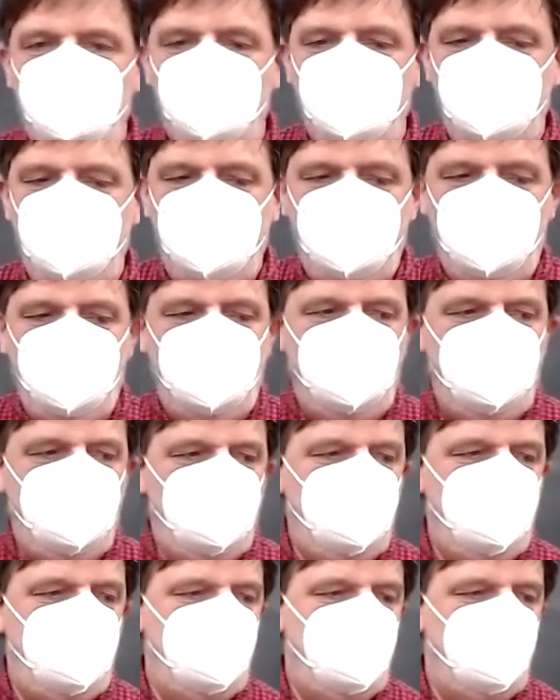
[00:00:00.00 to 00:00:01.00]
But,
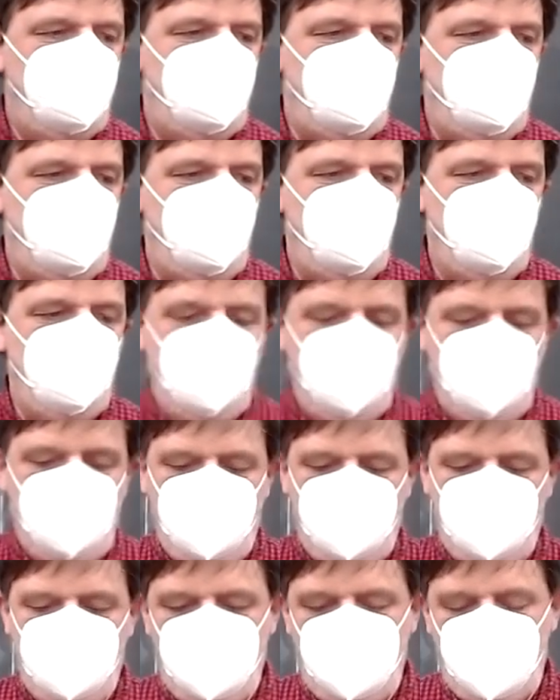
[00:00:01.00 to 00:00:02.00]

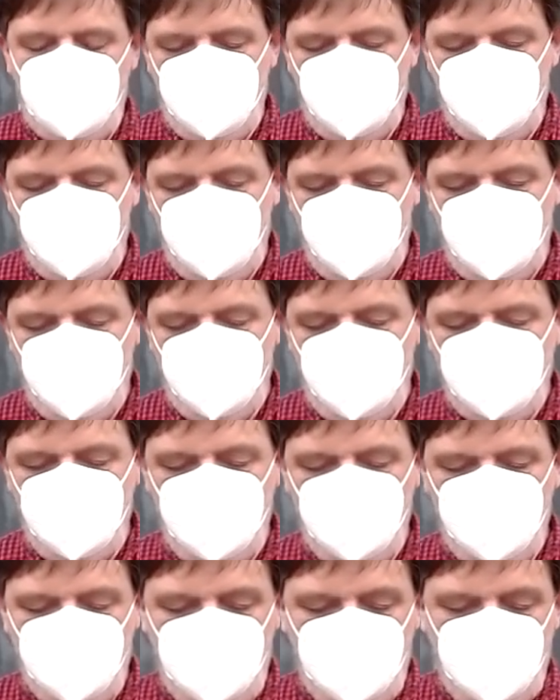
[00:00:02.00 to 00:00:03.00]
well, I didn't manage to
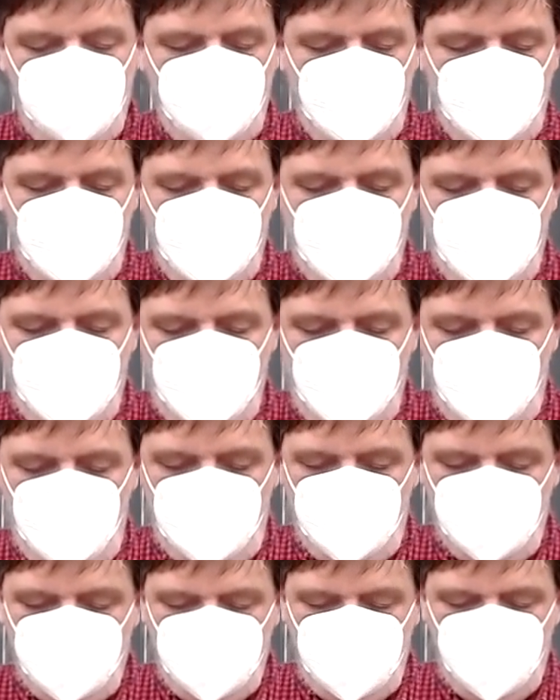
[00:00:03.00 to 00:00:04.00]
do it.
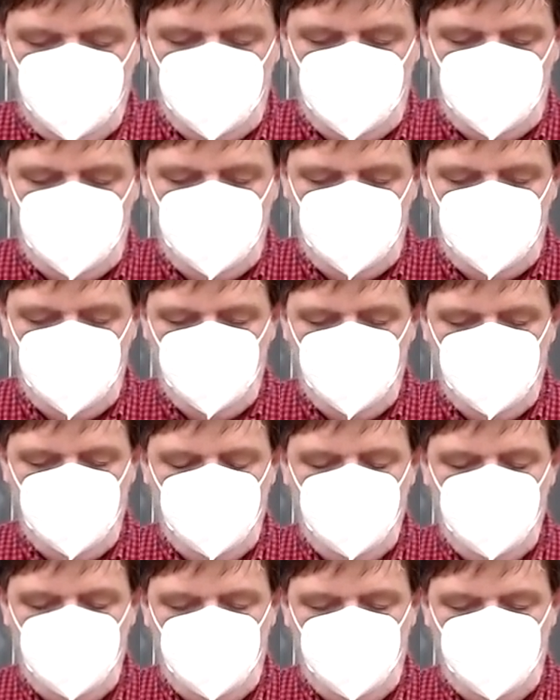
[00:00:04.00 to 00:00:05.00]
I also wanted to go
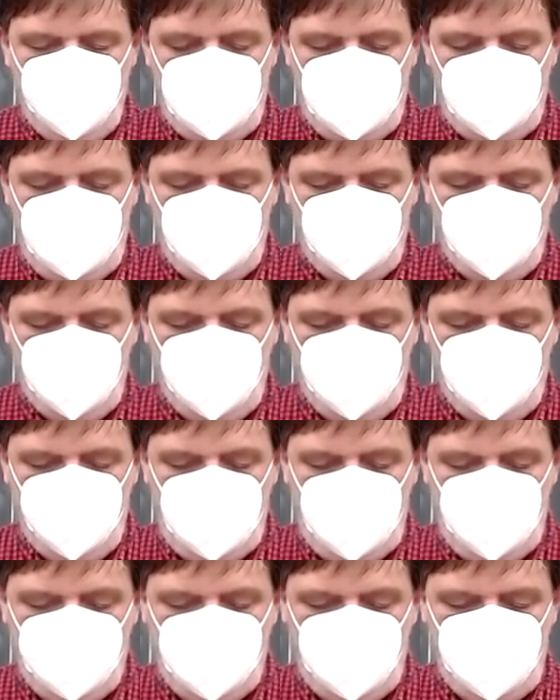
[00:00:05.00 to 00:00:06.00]
over the final
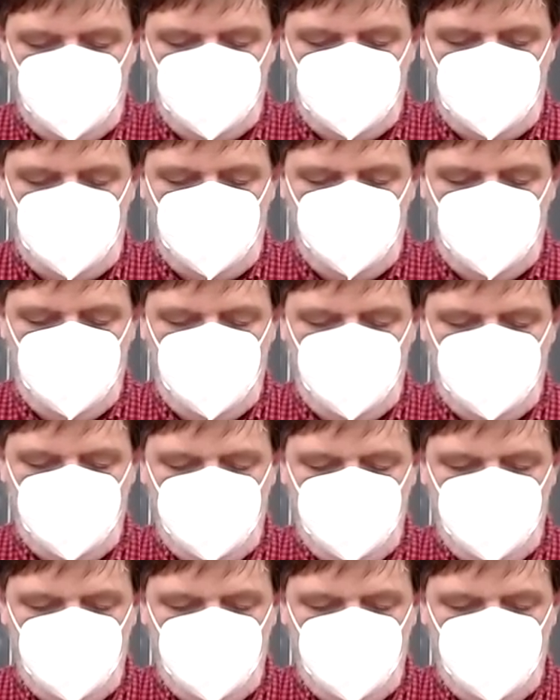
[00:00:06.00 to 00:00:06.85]
paper assignment.